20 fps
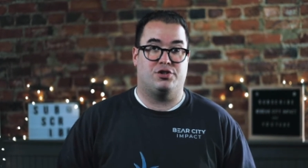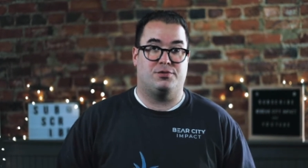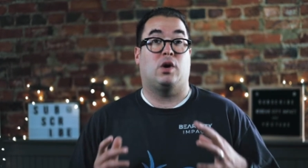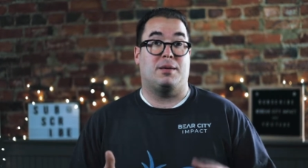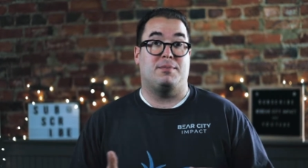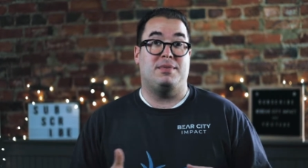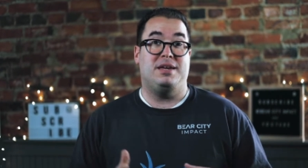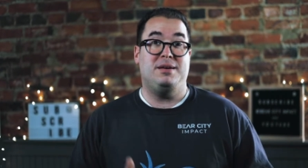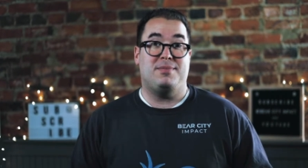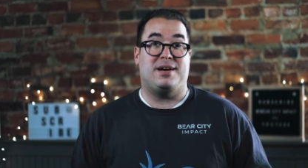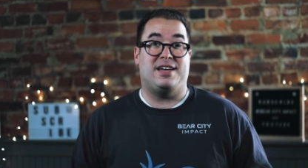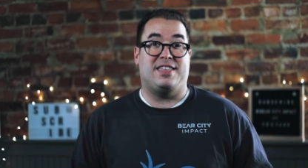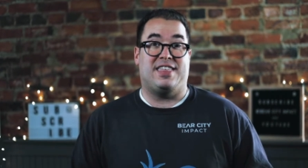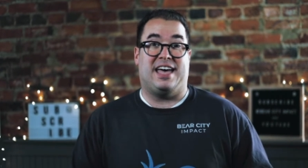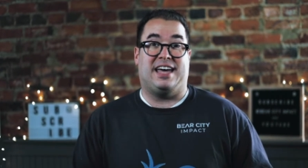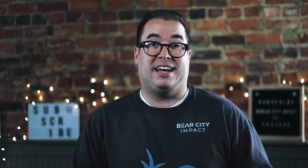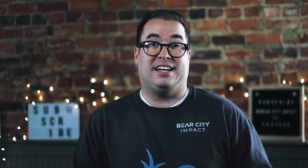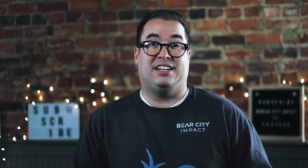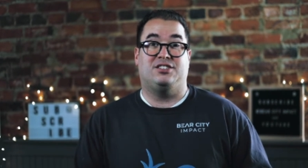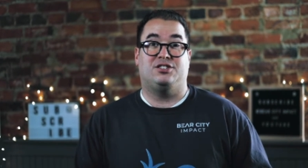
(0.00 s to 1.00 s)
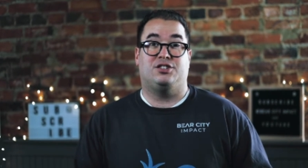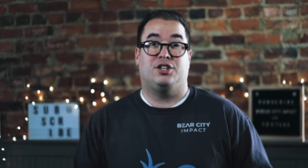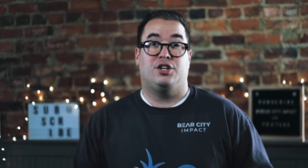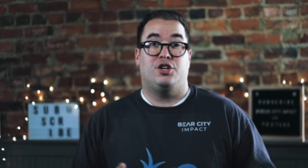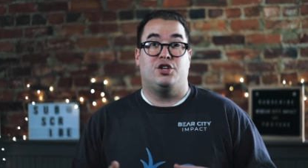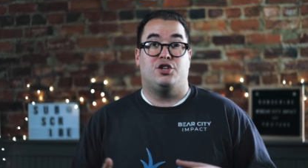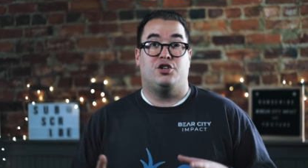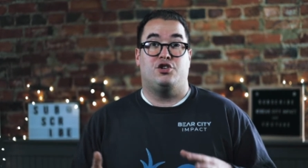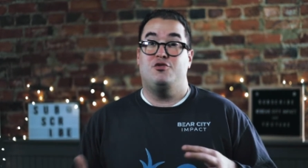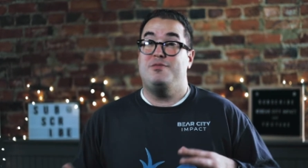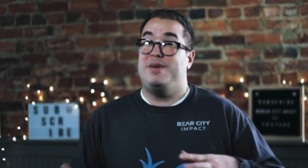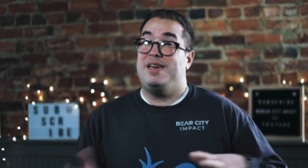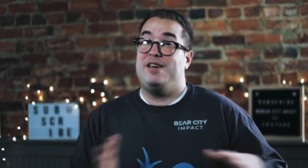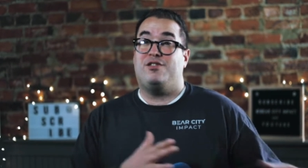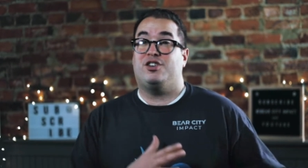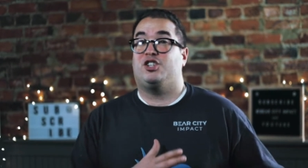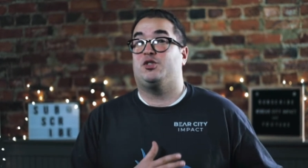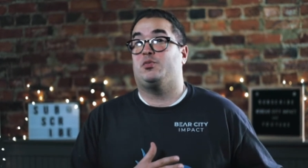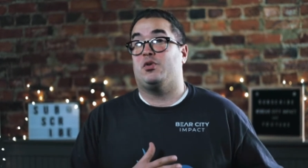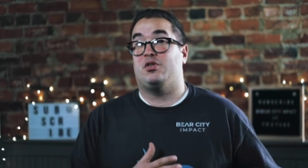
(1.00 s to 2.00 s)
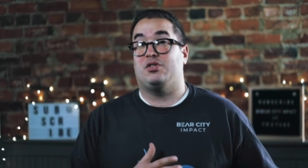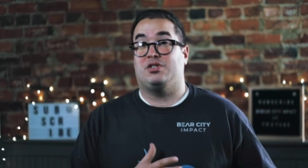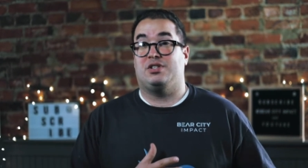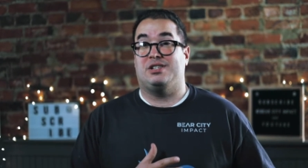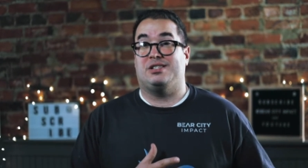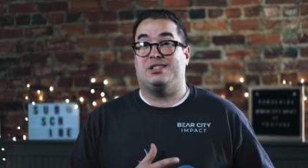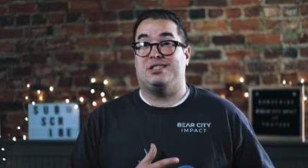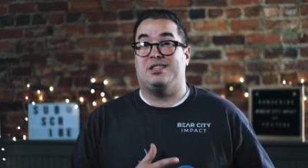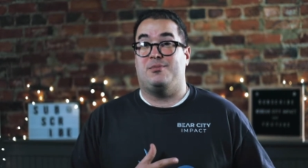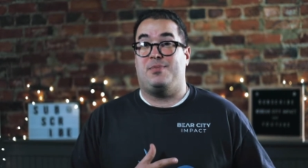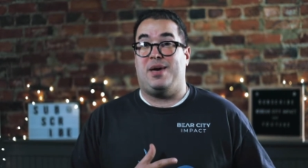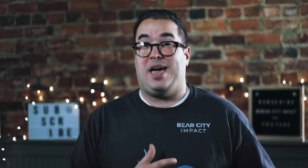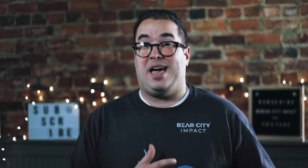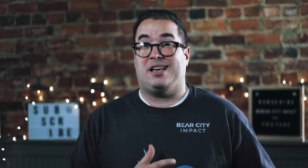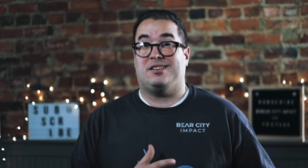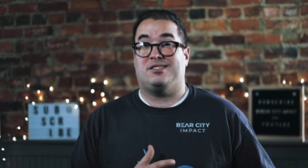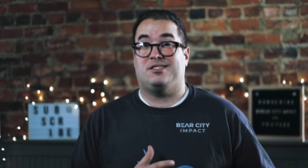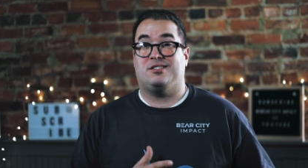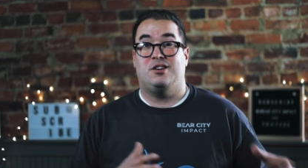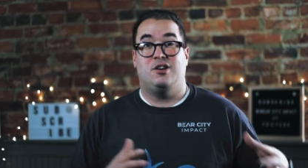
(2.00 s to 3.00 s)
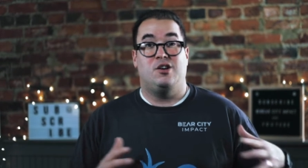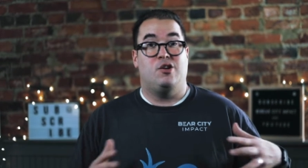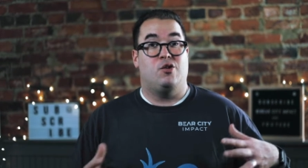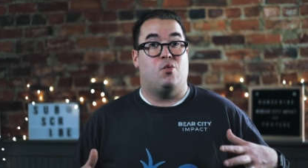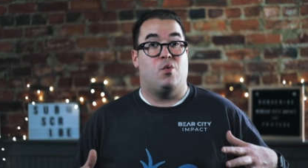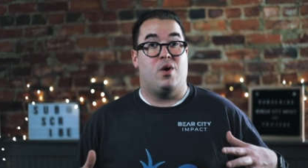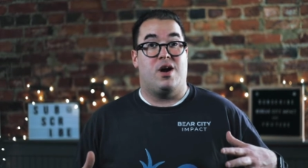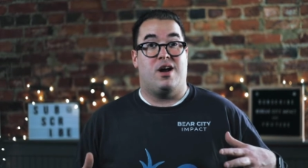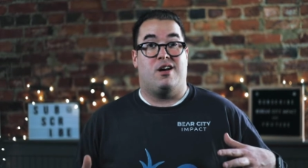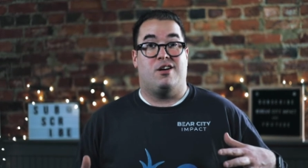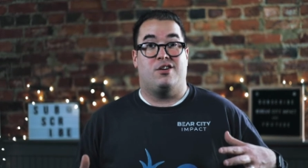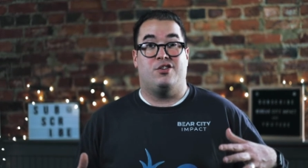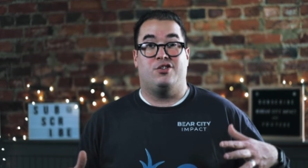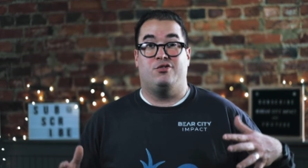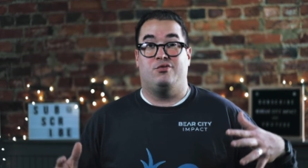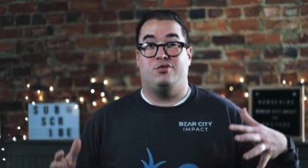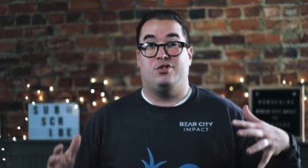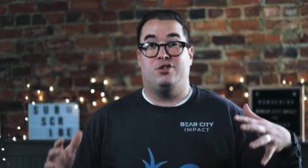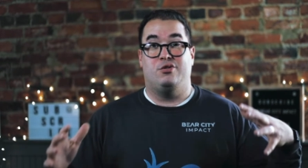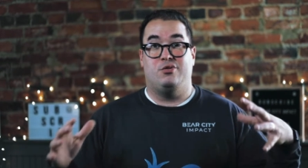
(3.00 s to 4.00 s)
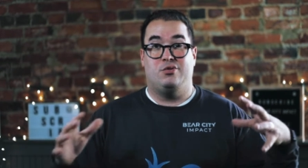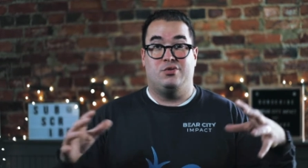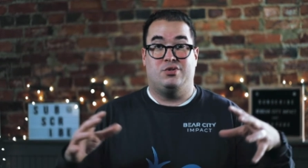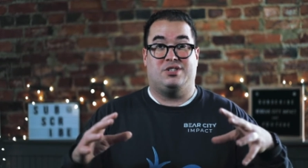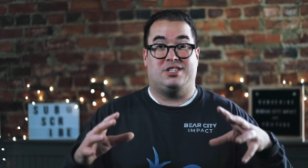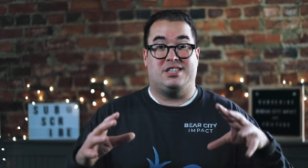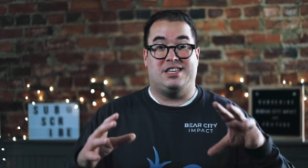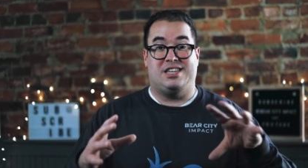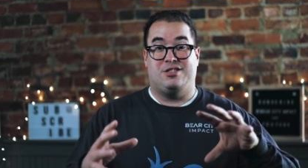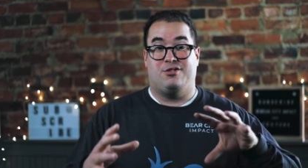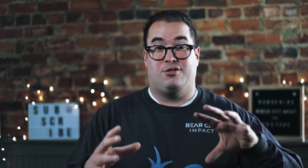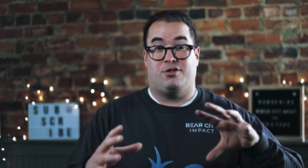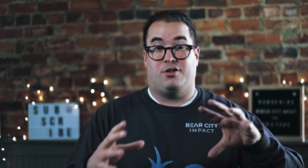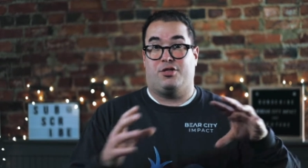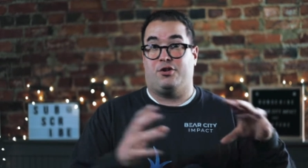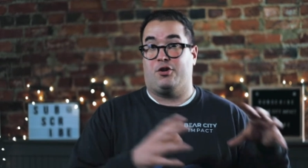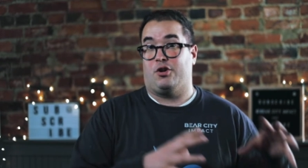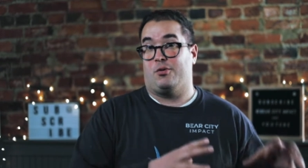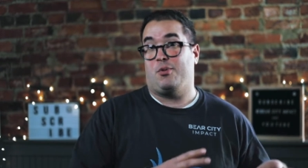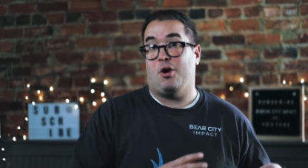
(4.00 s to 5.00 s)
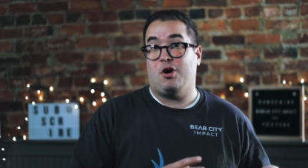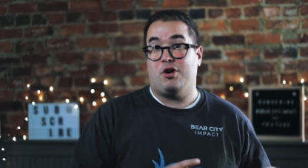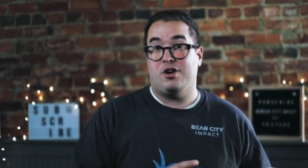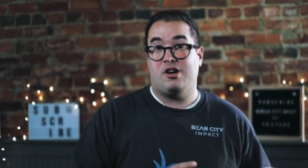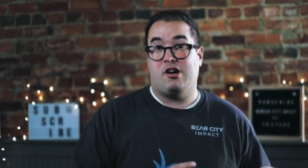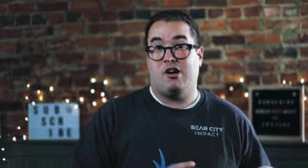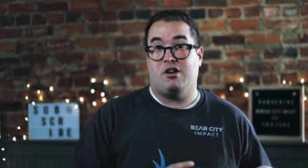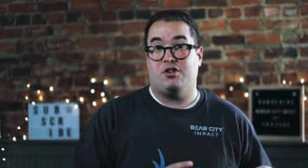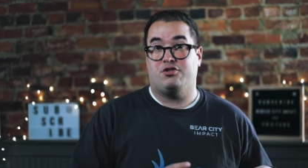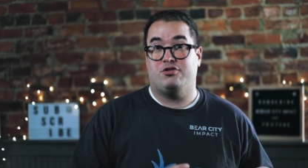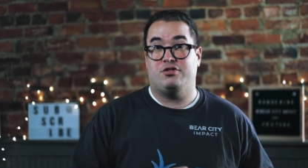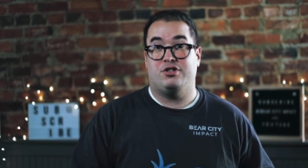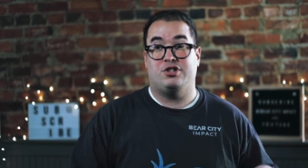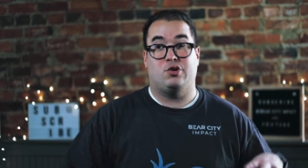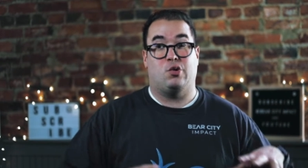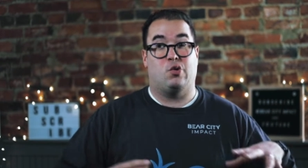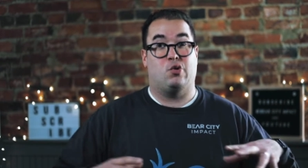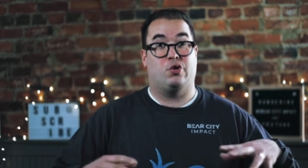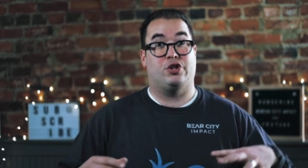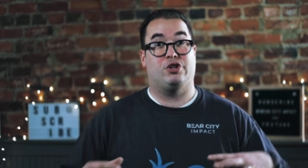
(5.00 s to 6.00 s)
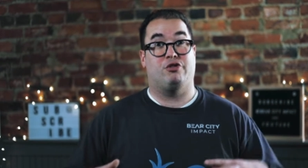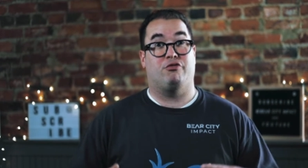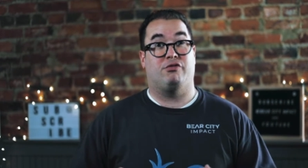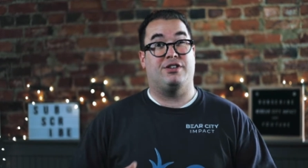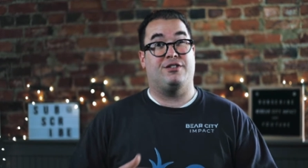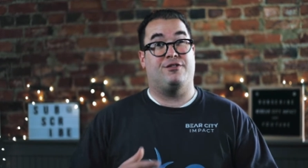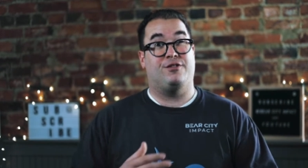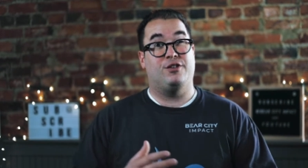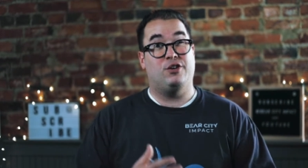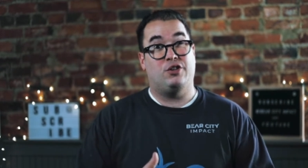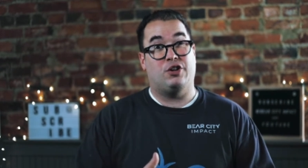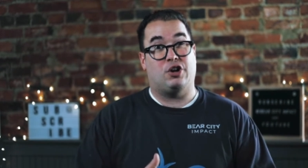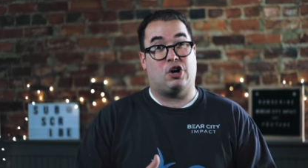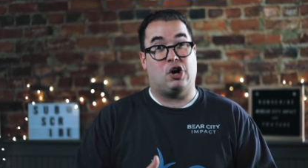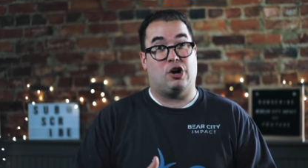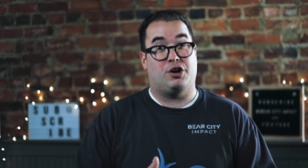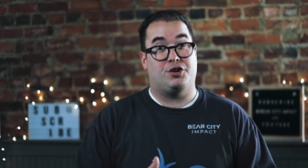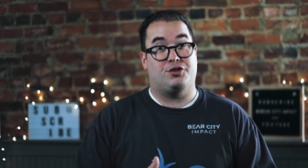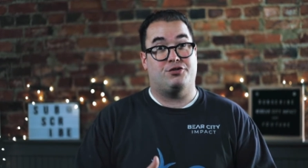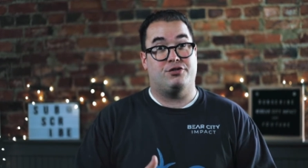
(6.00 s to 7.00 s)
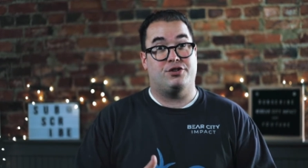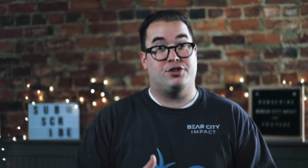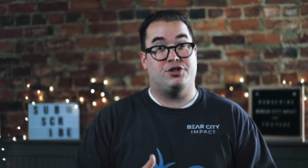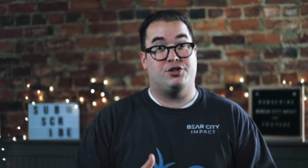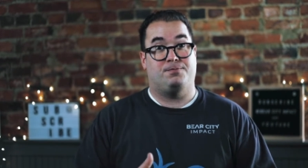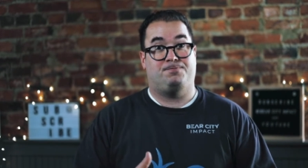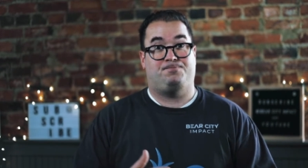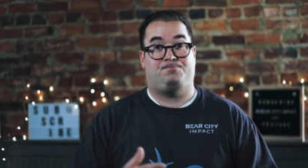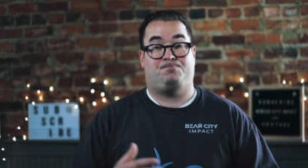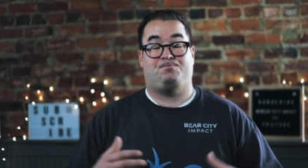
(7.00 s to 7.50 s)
What I mean by that is, you may have experienced this in the past where you use either a third-party cartridge or you refill the cartridge,